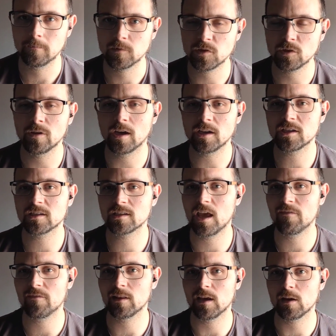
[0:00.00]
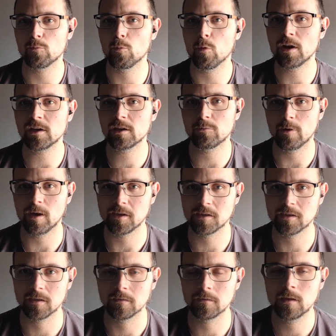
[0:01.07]
So not just having like one
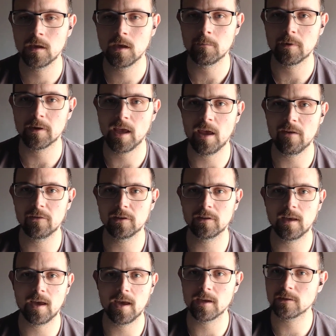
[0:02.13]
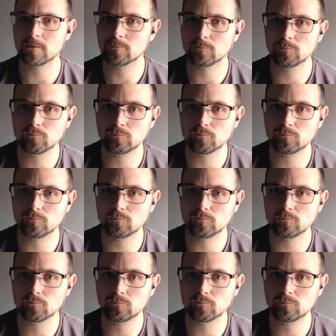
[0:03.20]
question, but having like,